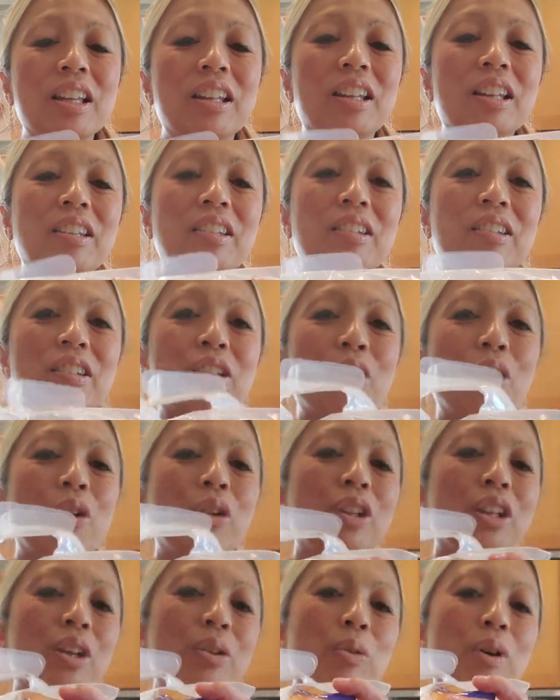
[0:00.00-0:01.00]
this is the
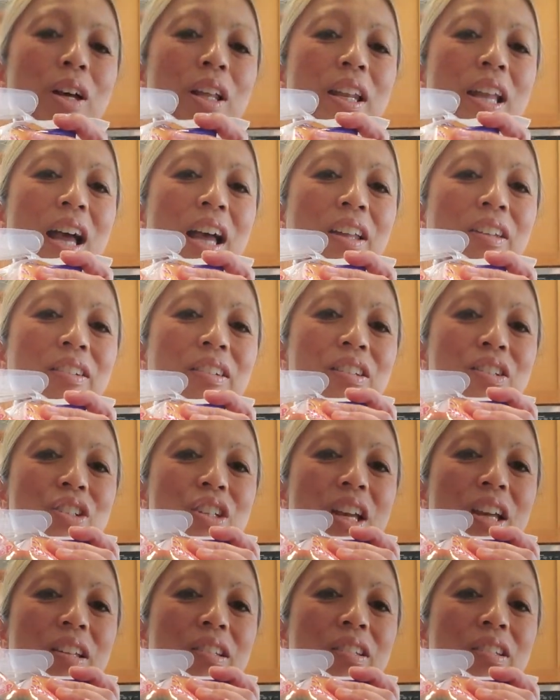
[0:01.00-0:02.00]
only one I
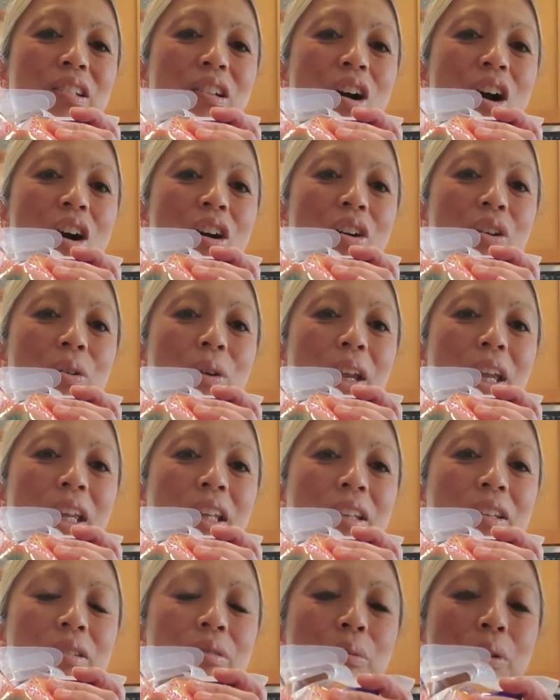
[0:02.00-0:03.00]
suggest. Long
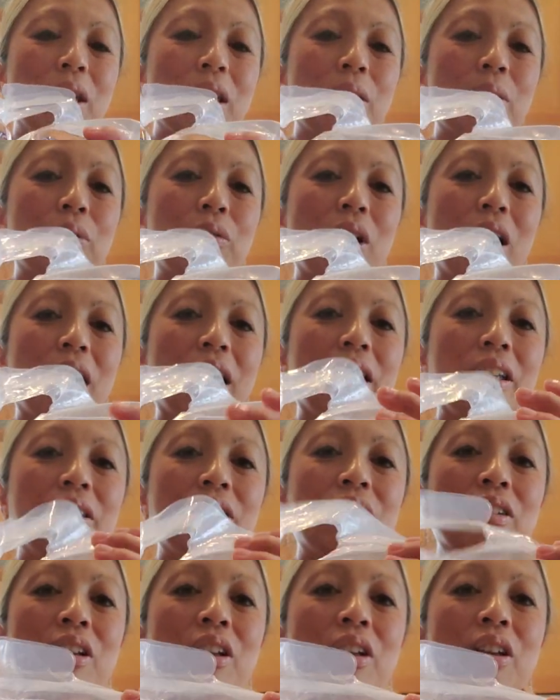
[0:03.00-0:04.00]
grain sweet rice
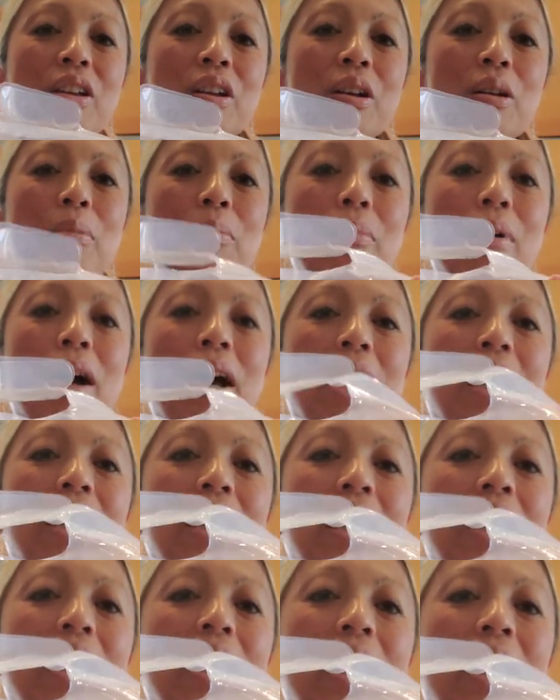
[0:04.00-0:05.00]
by
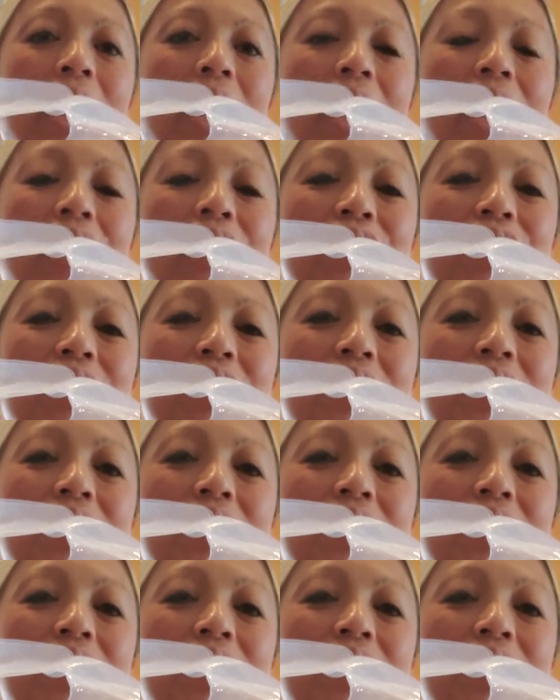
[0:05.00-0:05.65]
Asian